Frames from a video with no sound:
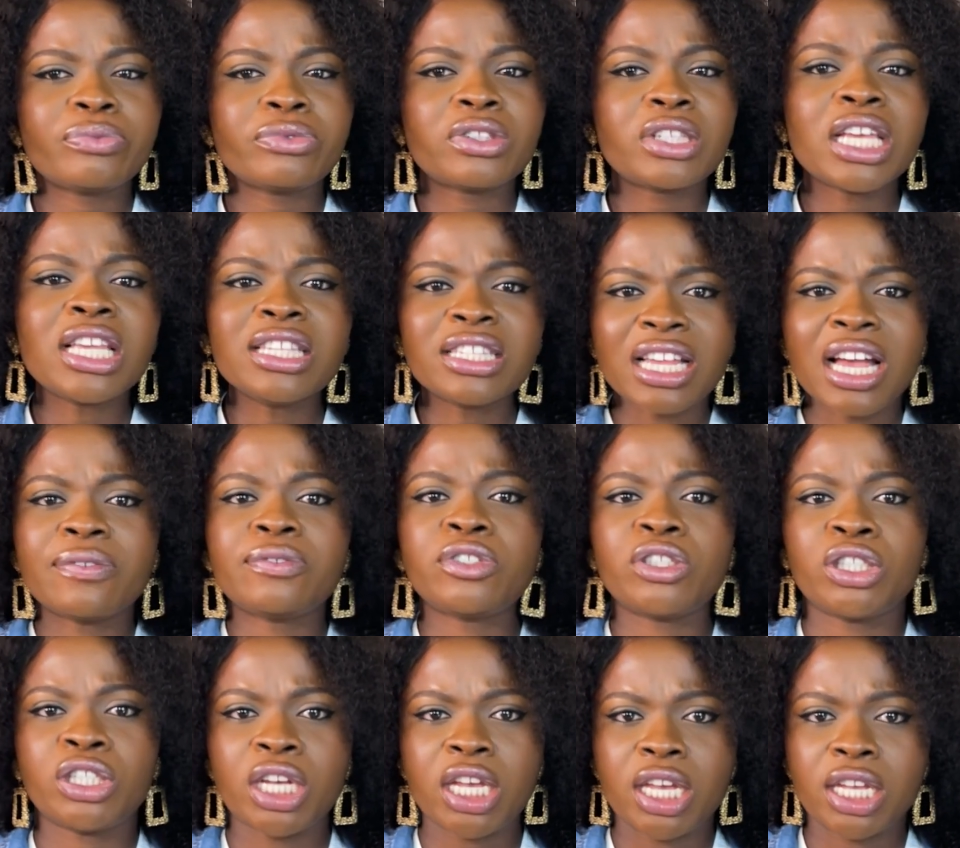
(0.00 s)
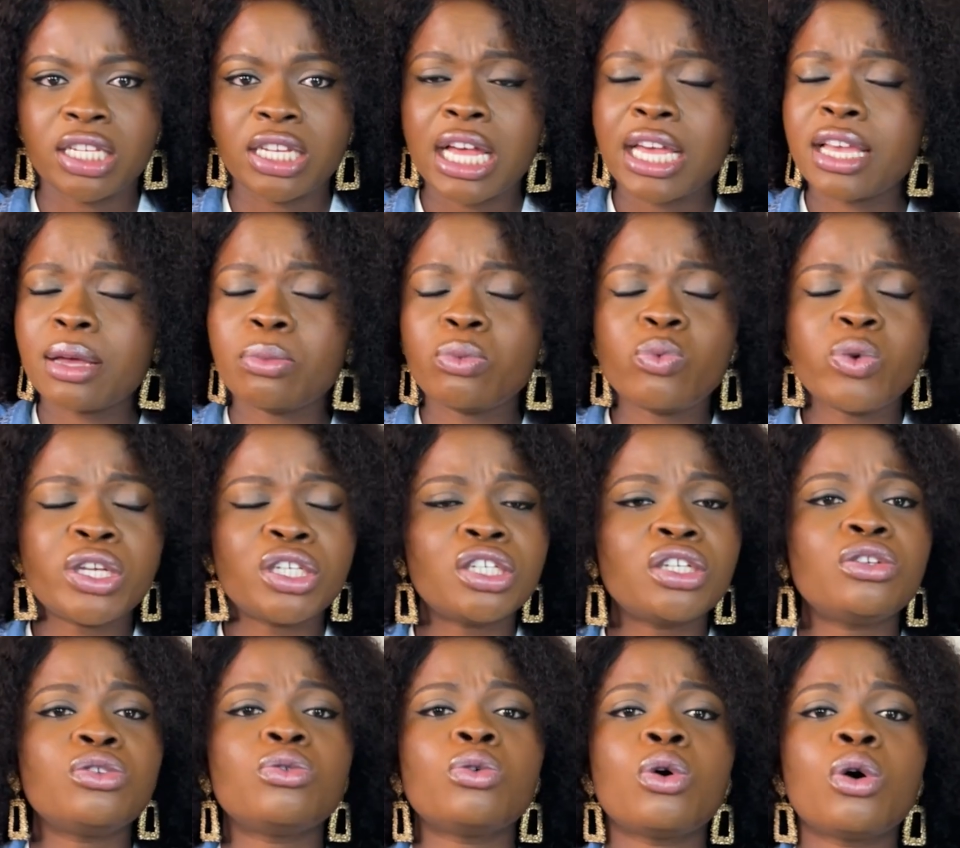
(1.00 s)
things have changed. I am
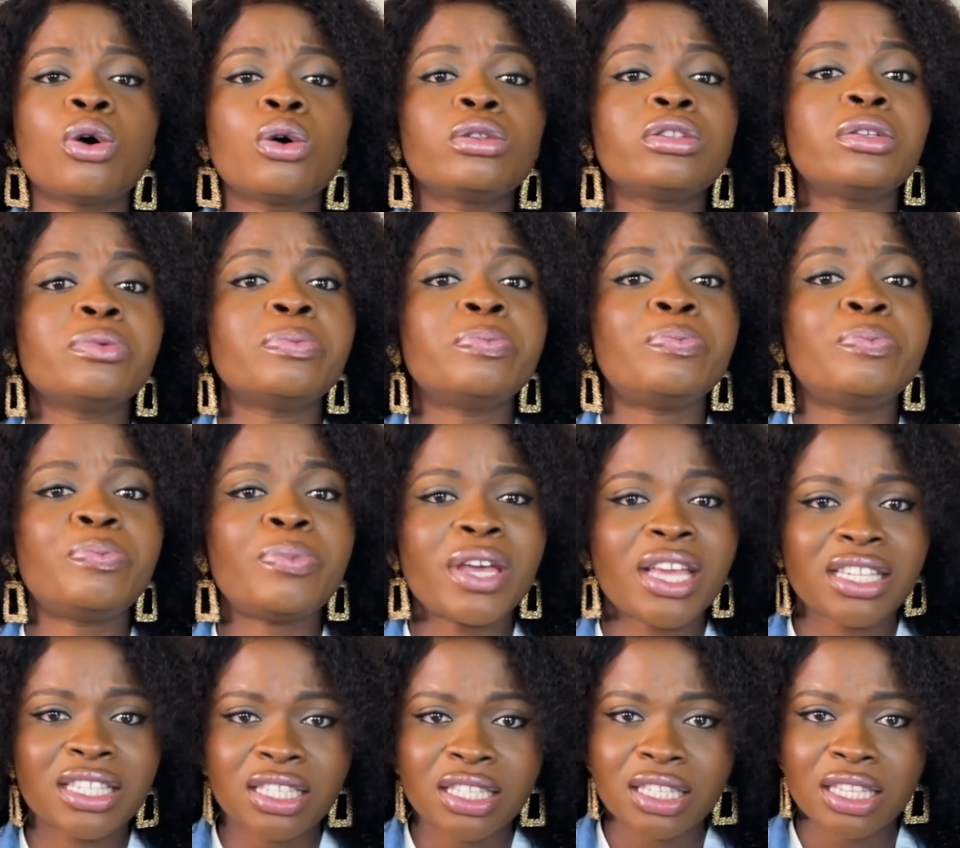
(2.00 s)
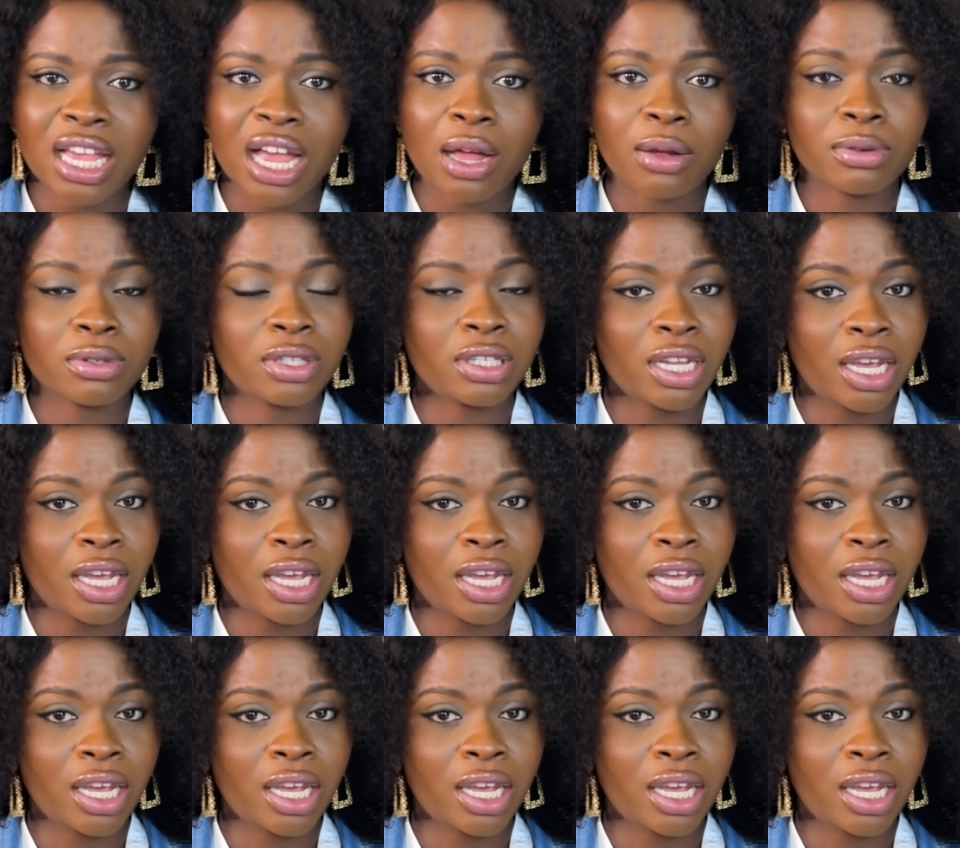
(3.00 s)
wishing you all the best out